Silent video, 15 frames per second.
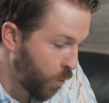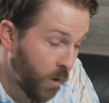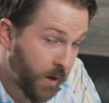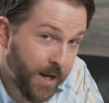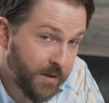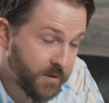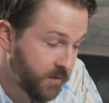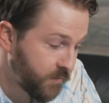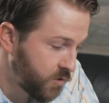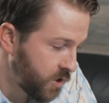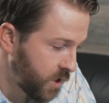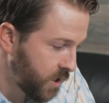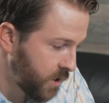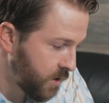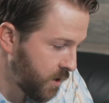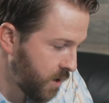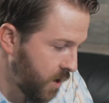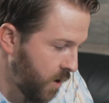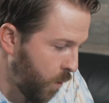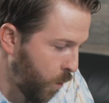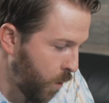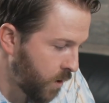1 ounce of gin,
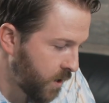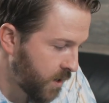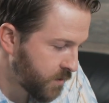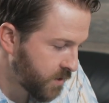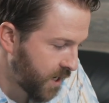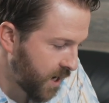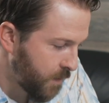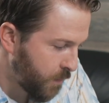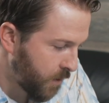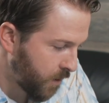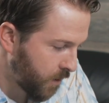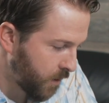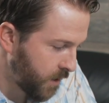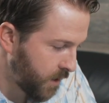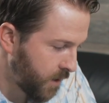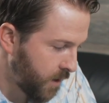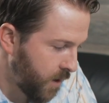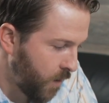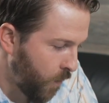1 ounce Campari,